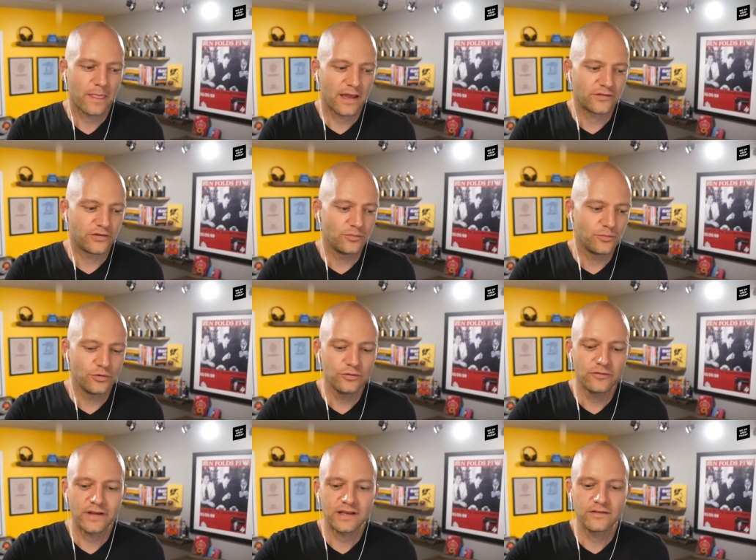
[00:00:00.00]
as you
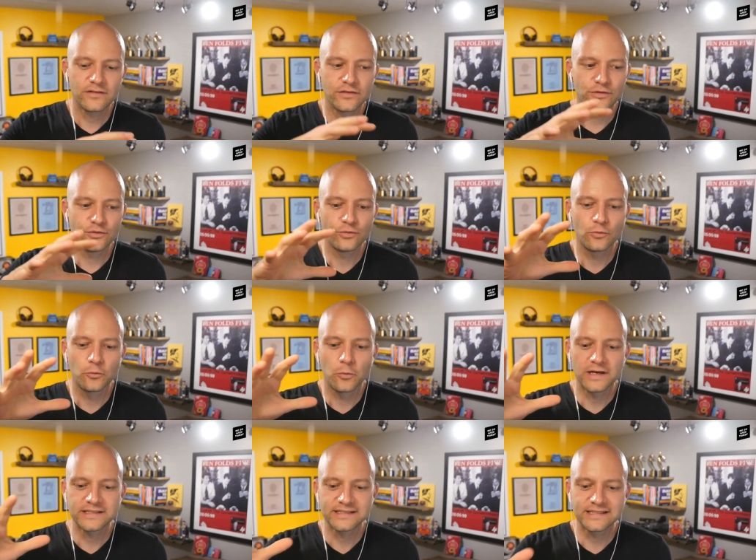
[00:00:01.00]
move into
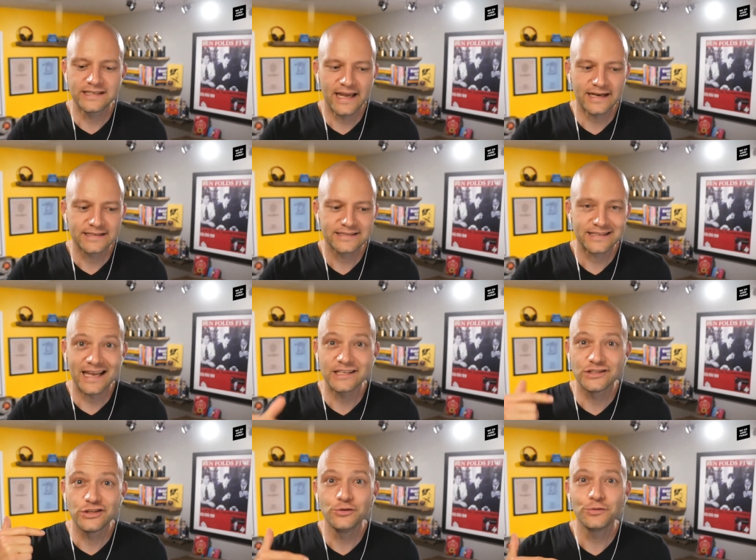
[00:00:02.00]
what's next
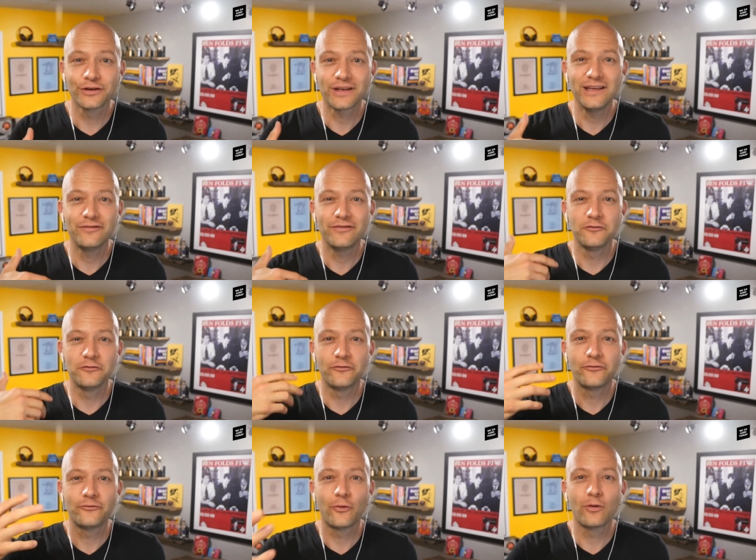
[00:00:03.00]
as you look even
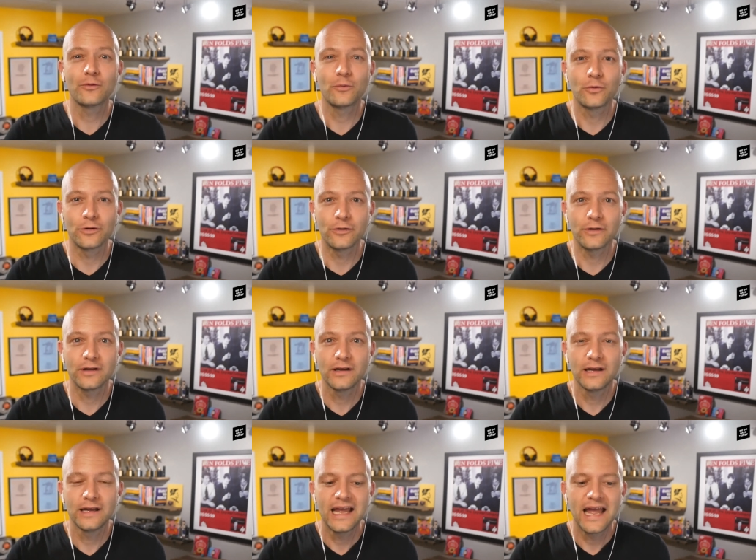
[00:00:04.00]
forward
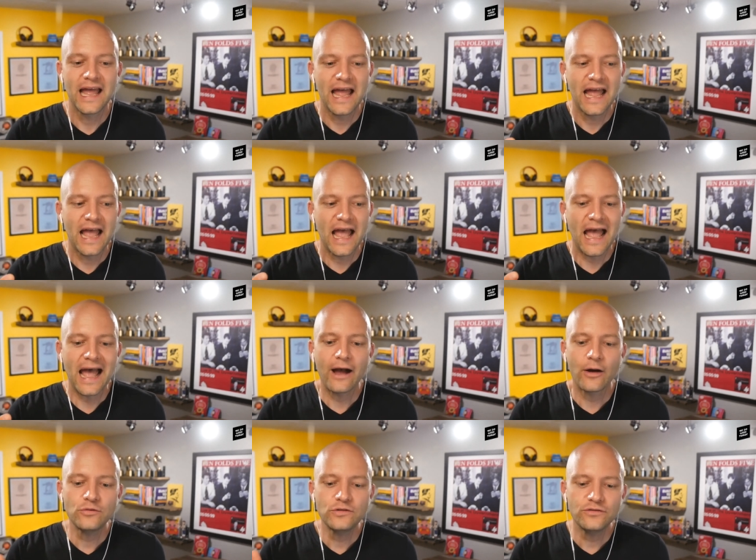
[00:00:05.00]

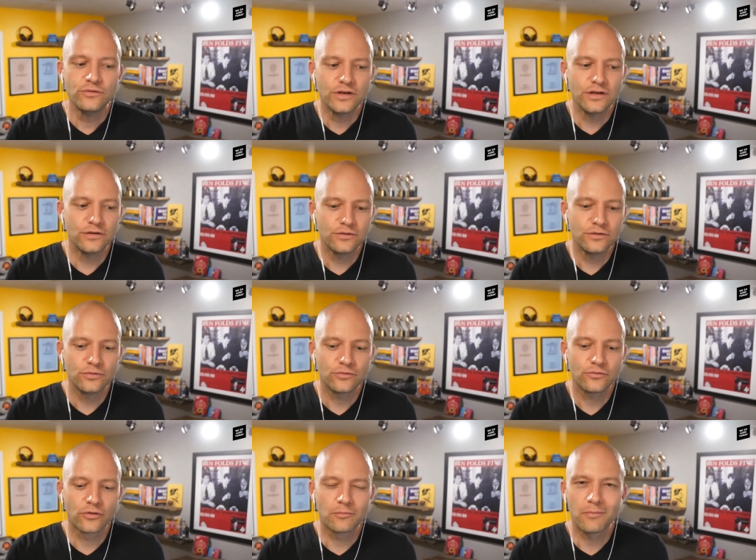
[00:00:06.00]
how do you
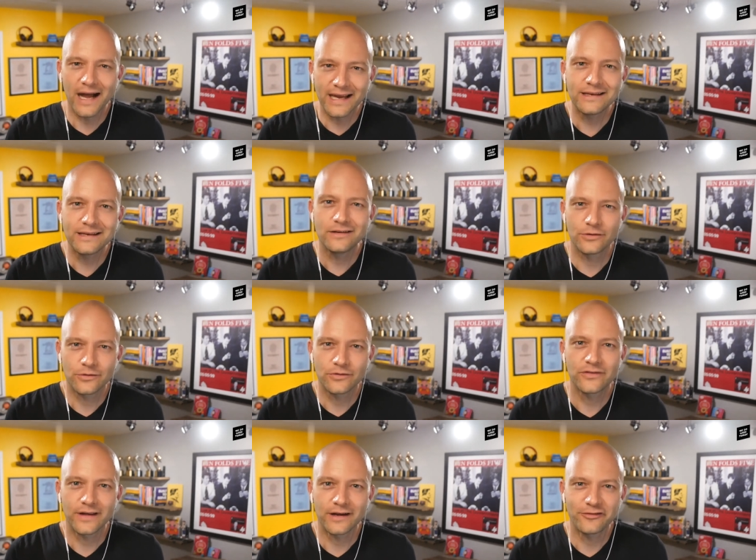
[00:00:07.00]
remind
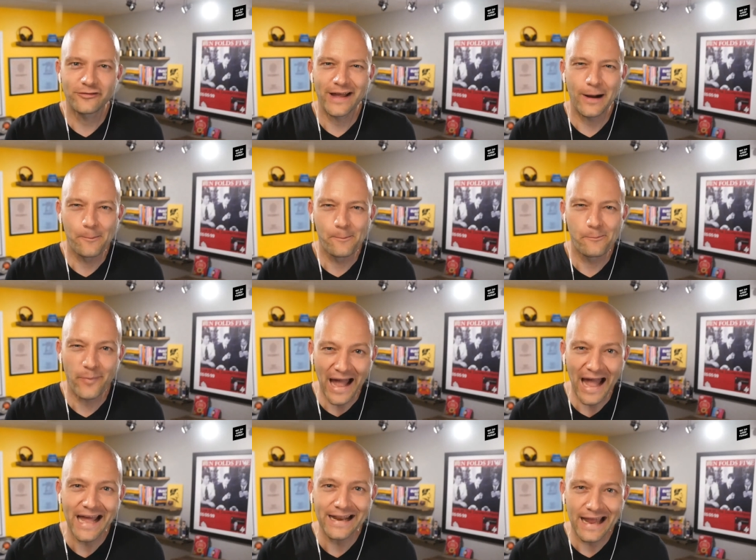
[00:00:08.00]
yourself of how
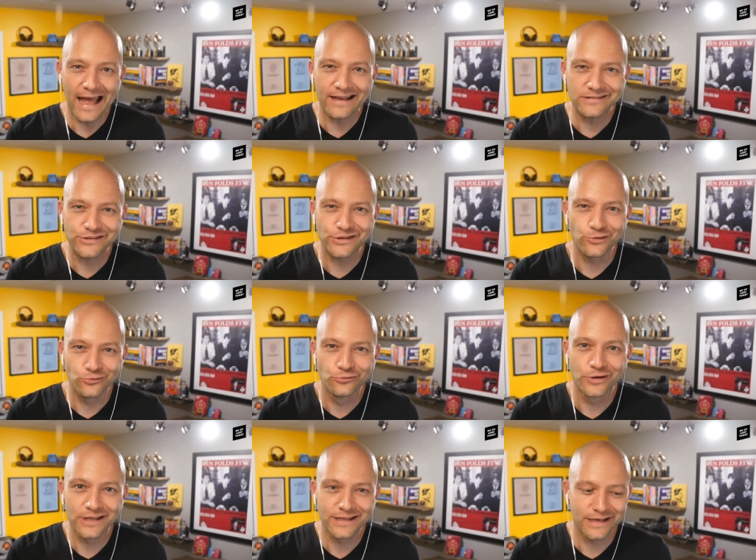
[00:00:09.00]
badass you
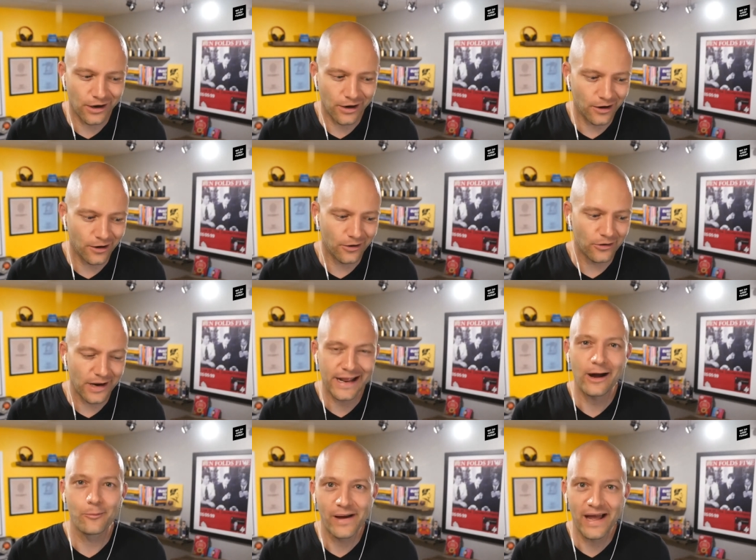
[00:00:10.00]
really are and
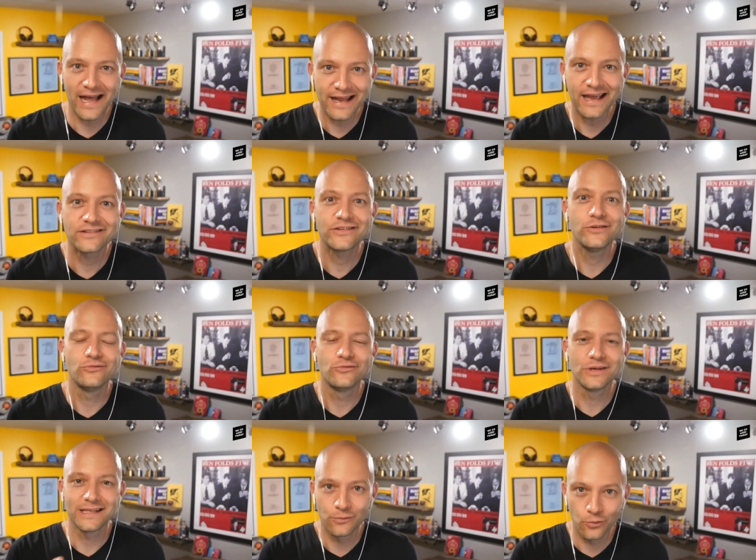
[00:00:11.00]
how badass you
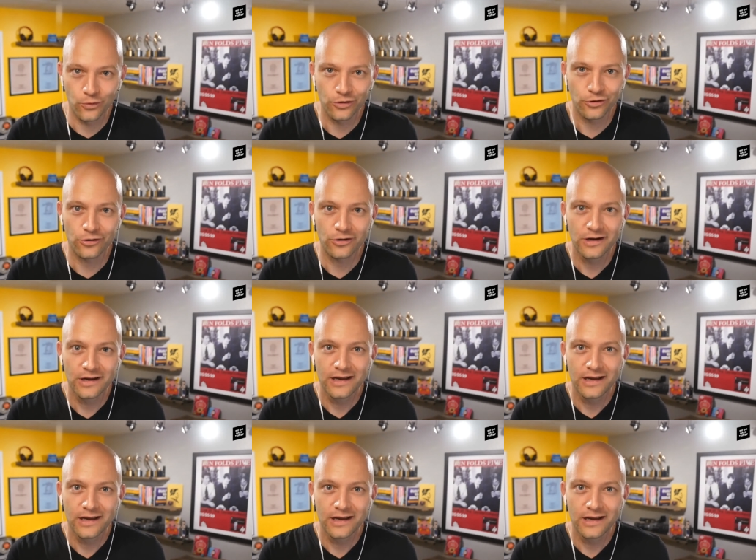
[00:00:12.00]
really were?